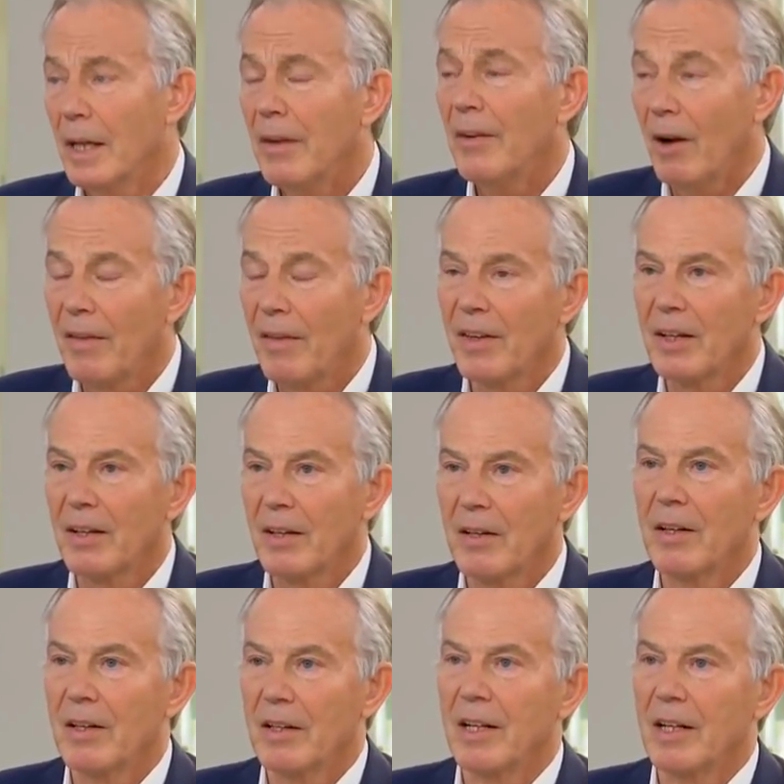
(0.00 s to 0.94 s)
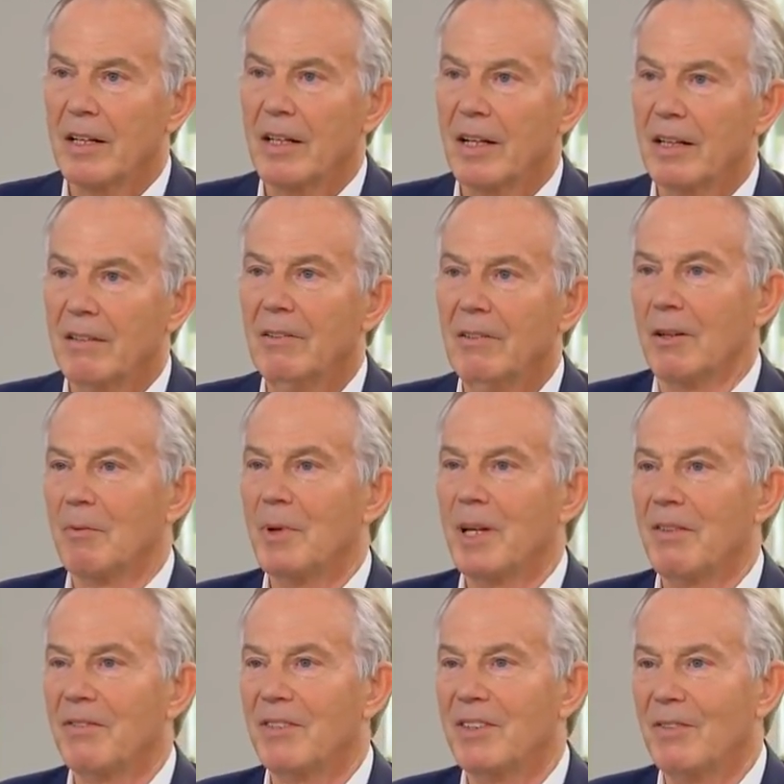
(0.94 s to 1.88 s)
Yeah, no, I think that
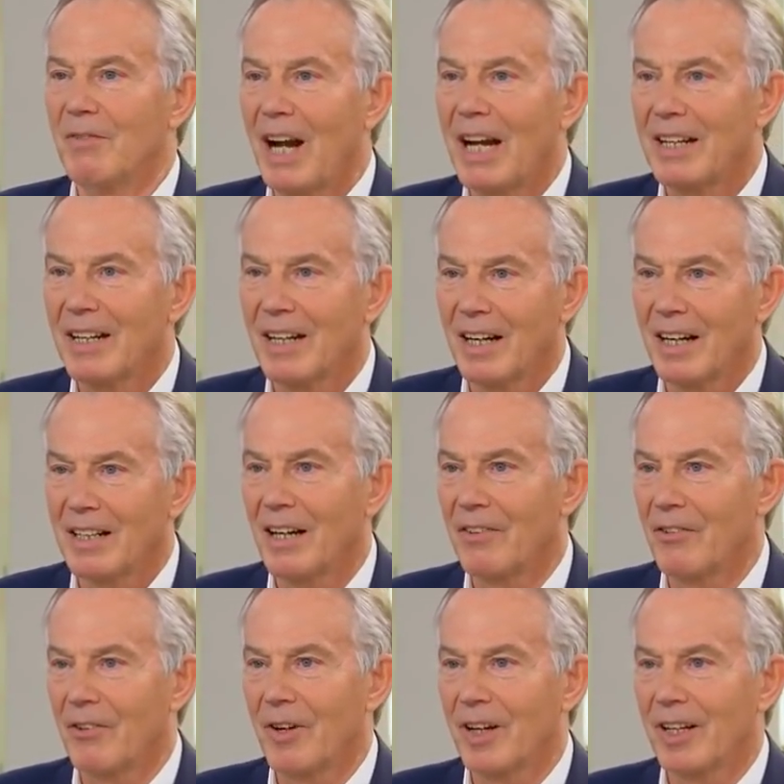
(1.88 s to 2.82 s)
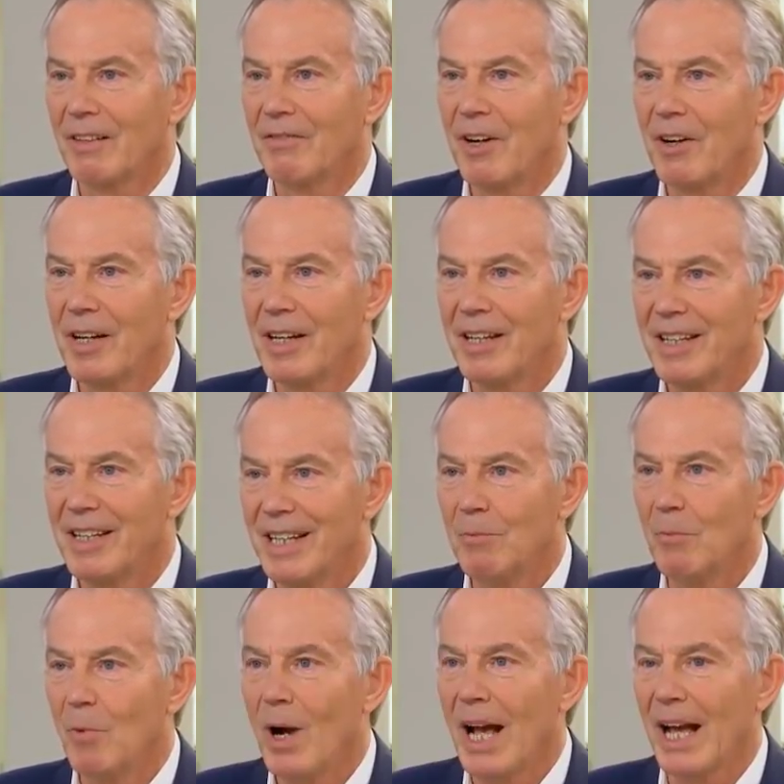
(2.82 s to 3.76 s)
we have divided our country in a very
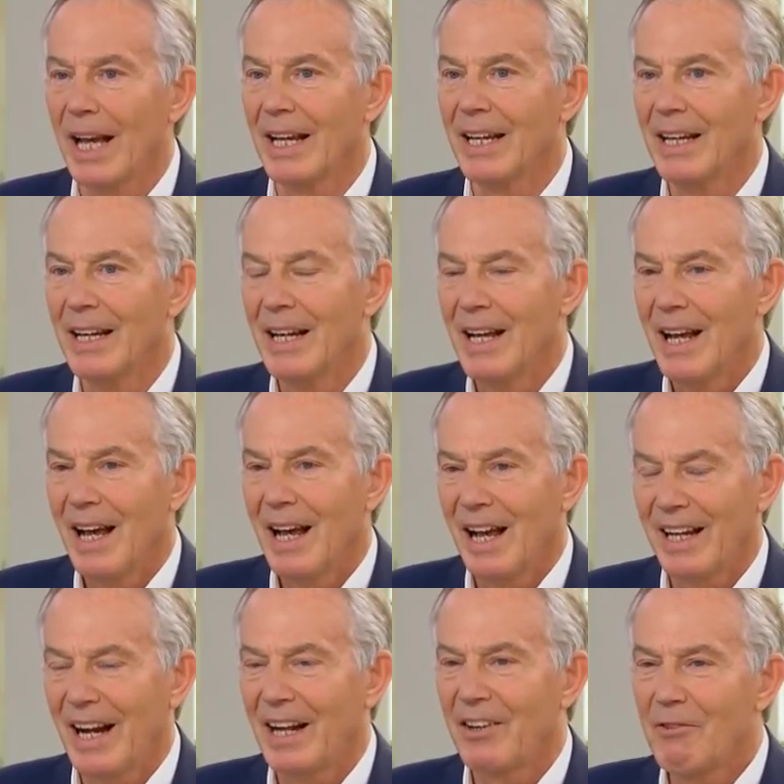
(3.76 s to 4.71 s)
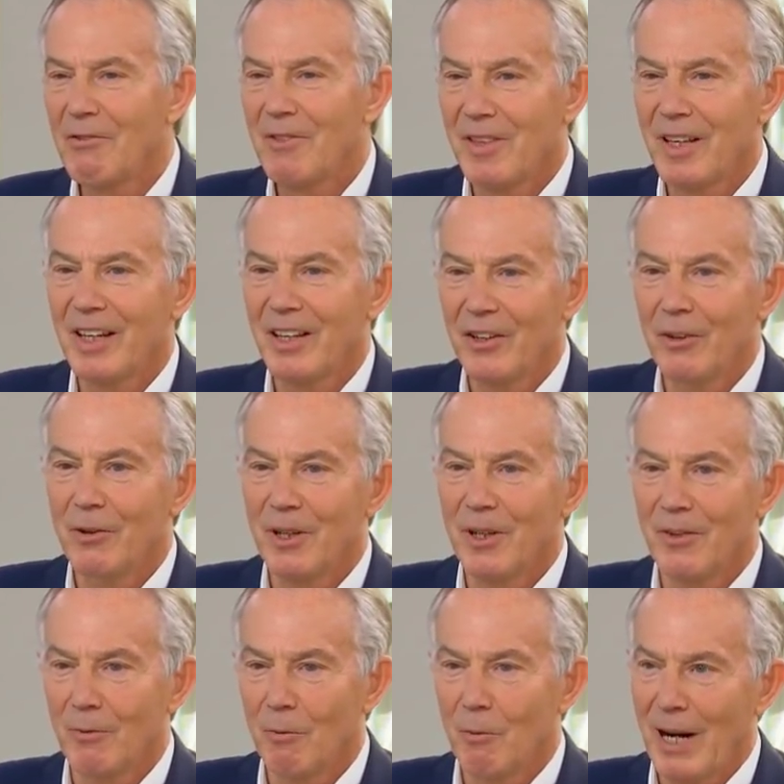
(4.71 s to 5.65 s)
deep way. And I don't think you
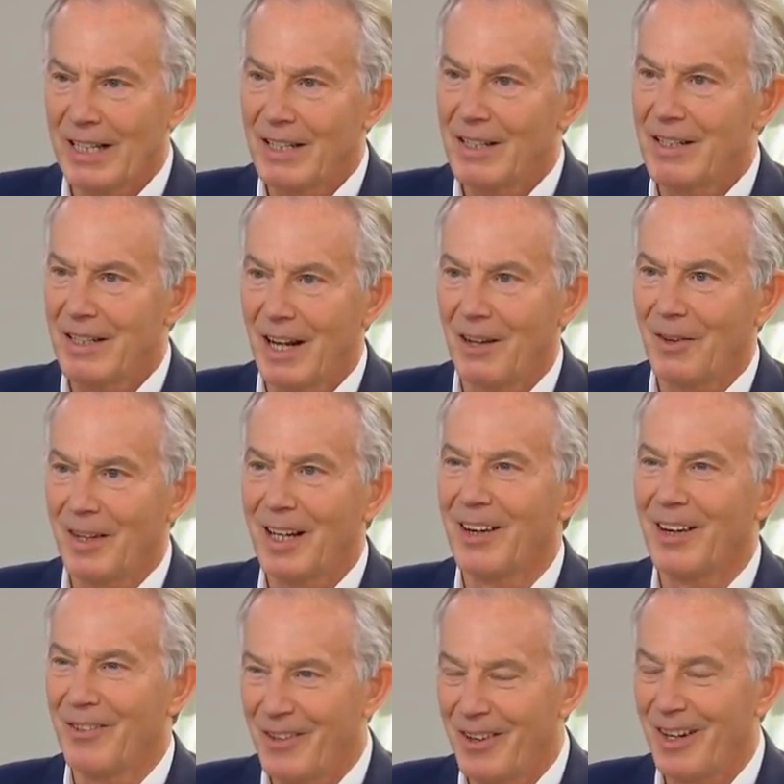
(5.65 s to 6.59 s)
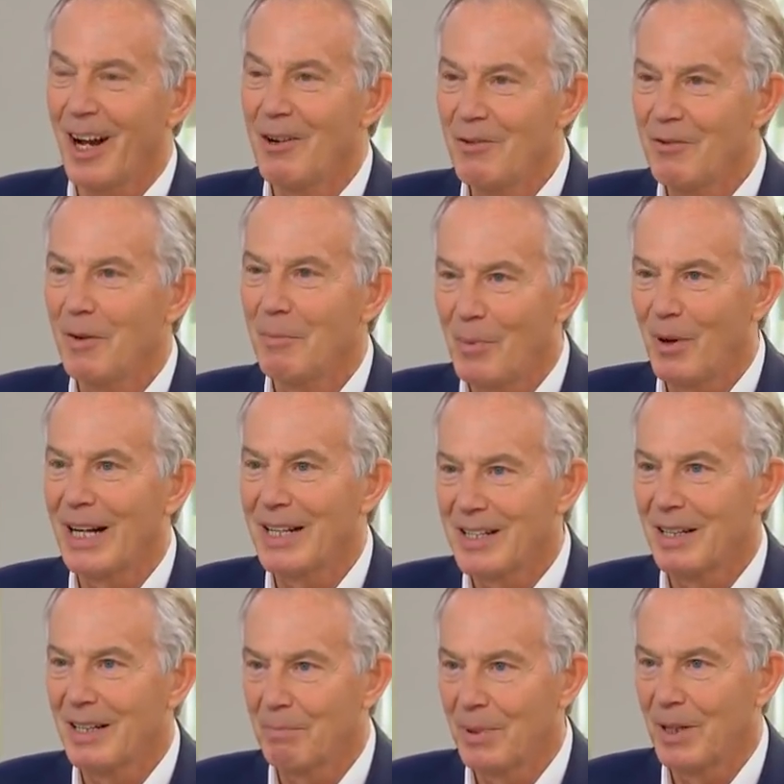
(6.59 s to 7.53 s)
can reconcile the country over
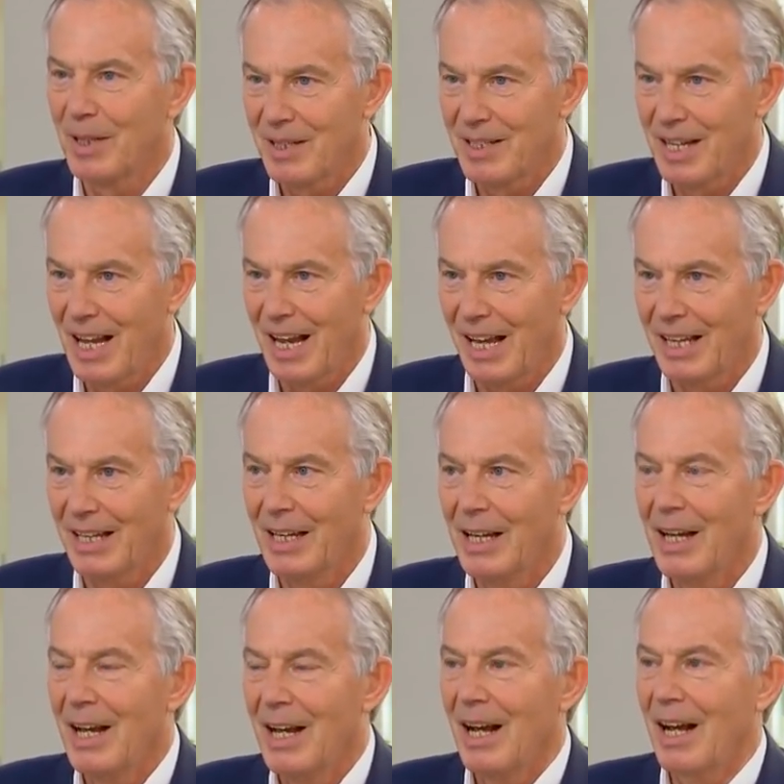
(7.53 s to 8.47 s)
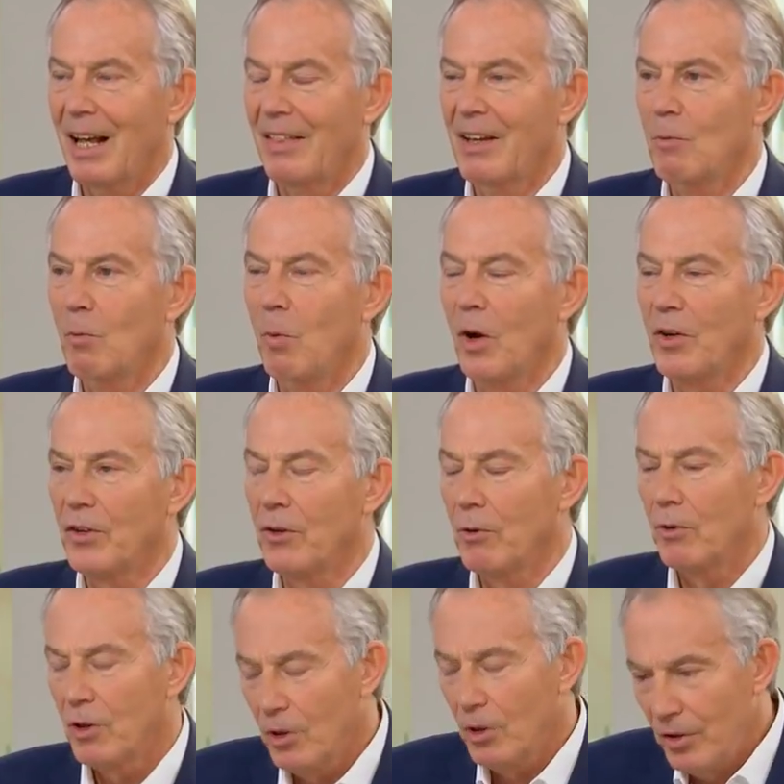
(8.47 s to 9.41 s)
Brexit per se. I think what
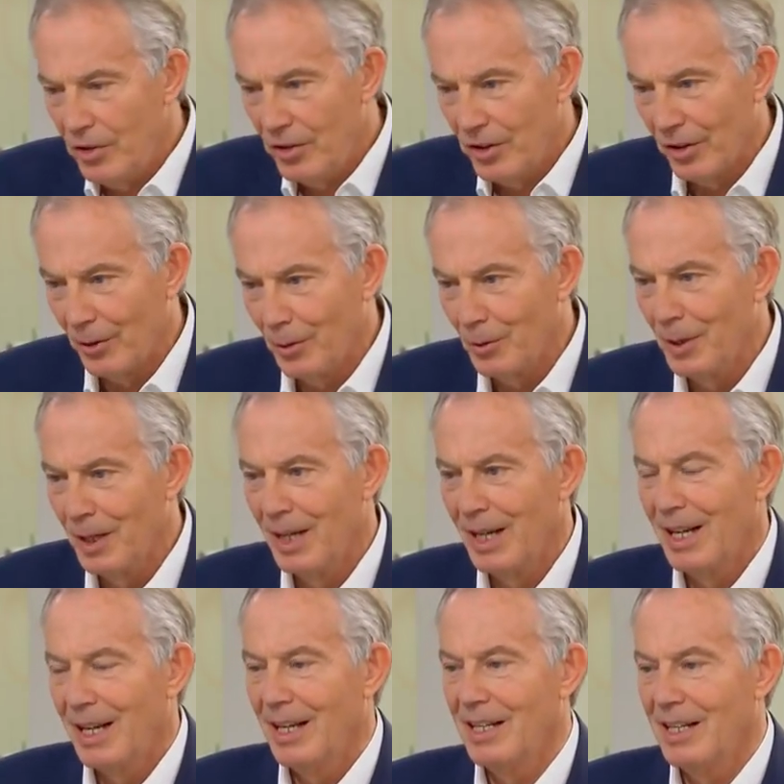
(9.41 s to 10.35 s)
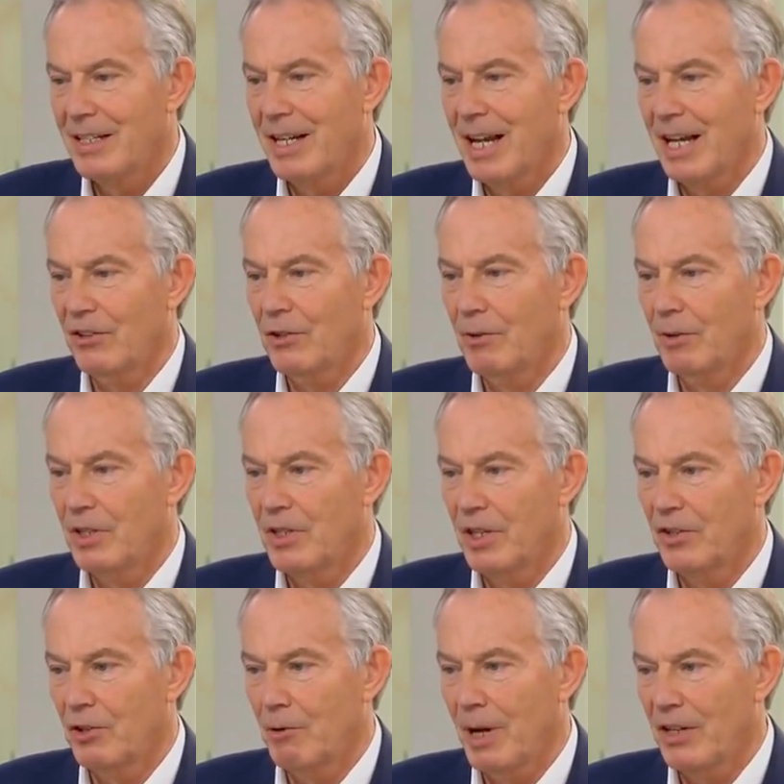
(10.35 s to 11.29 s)
you could do is get to a
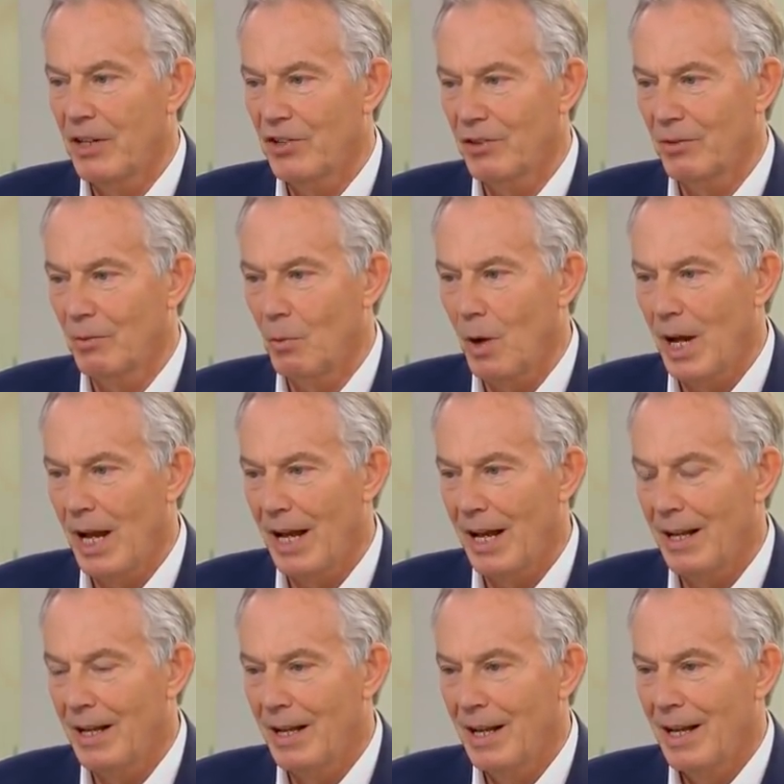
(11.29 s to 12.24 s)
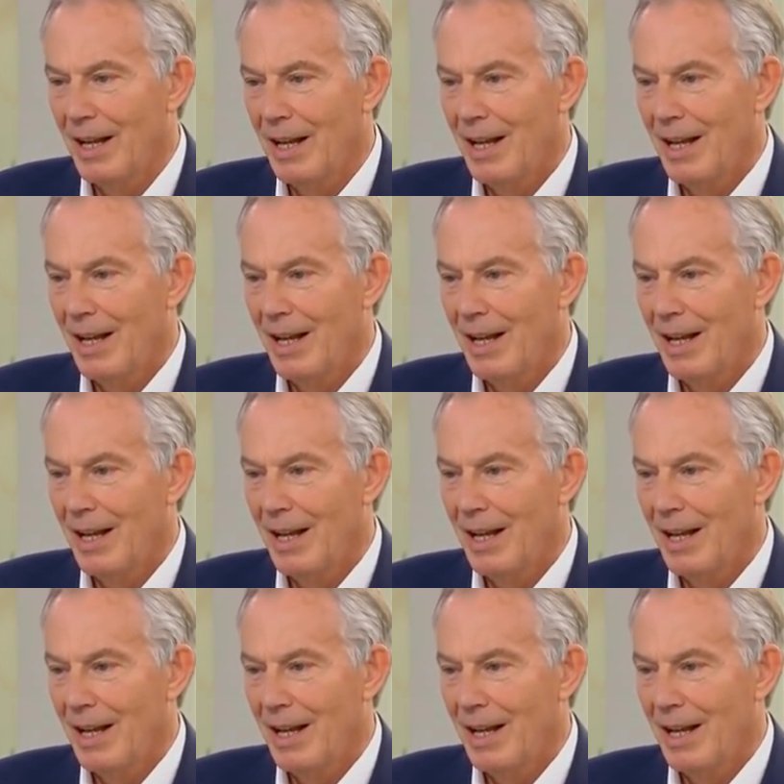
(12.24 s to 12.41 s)
situation where